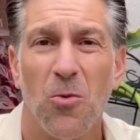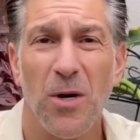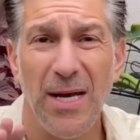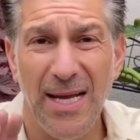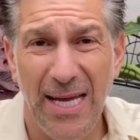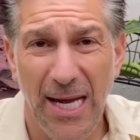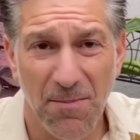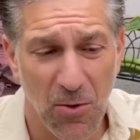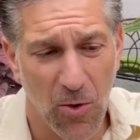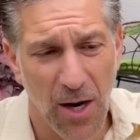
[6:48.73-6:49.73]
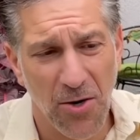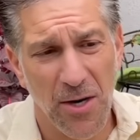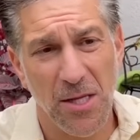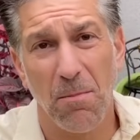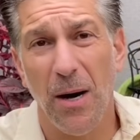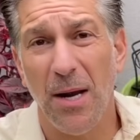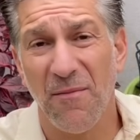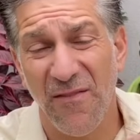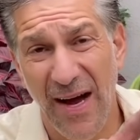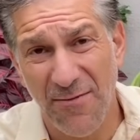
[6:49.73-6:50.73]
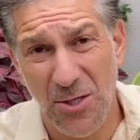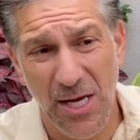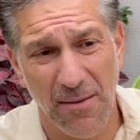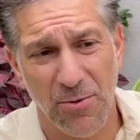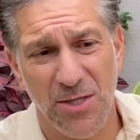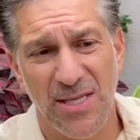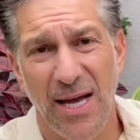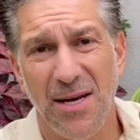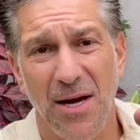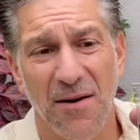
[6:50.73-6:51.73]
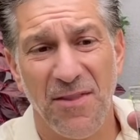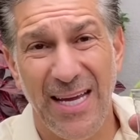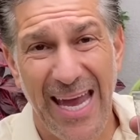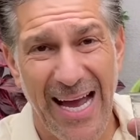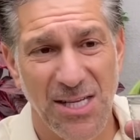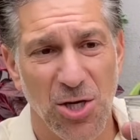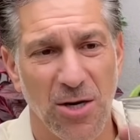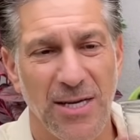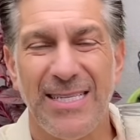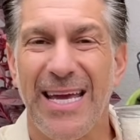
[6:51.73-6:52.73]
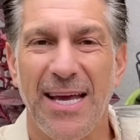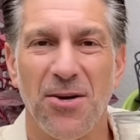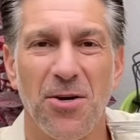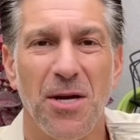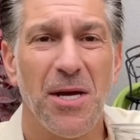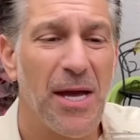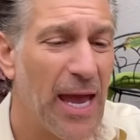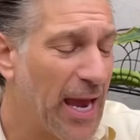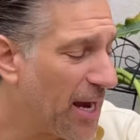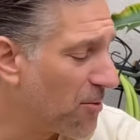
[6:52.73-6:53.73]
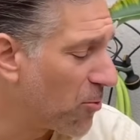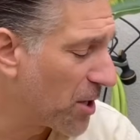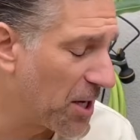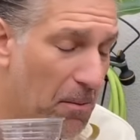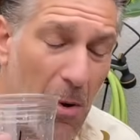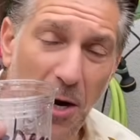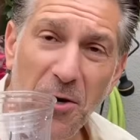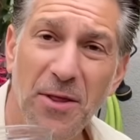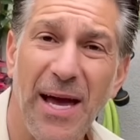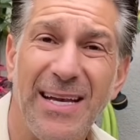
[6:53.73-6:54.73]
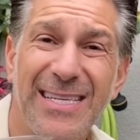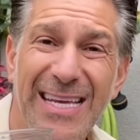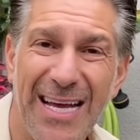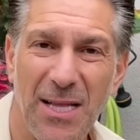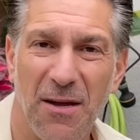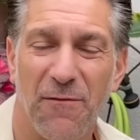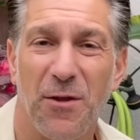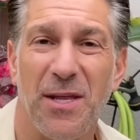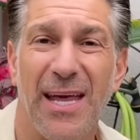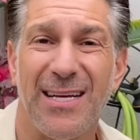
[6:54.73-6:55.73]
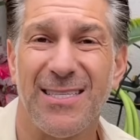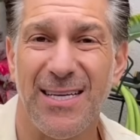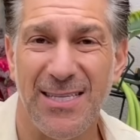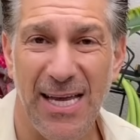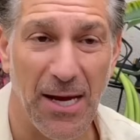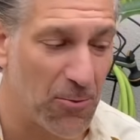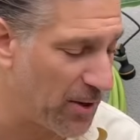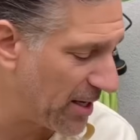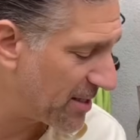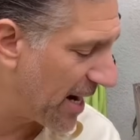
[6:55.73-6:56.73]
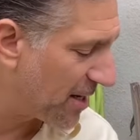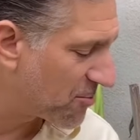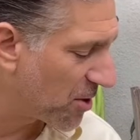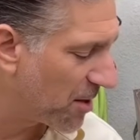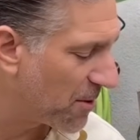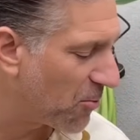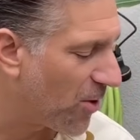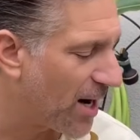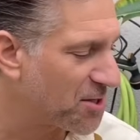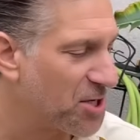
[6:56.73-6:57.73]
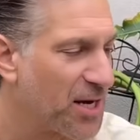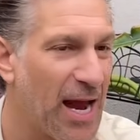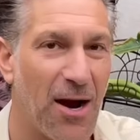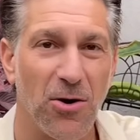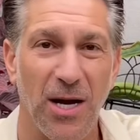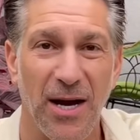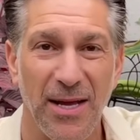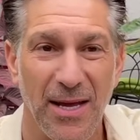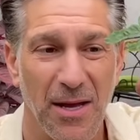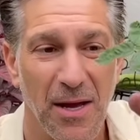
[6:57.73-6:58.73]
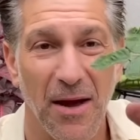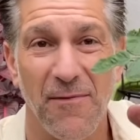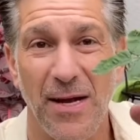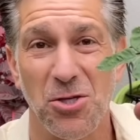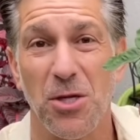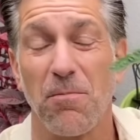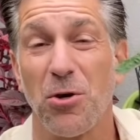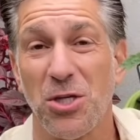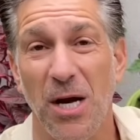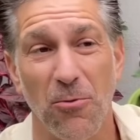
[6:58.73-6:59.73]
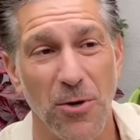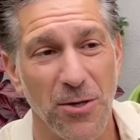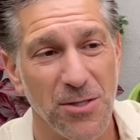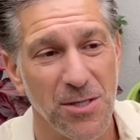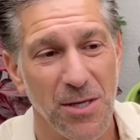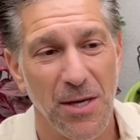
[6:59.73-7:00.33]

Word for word: We're gonna keep the water at the bottom five to 10% of the catch-all container, and we're gonna monitor that daily for the next six to eight weeks as we're gonna be watching our cutting eventually push out roots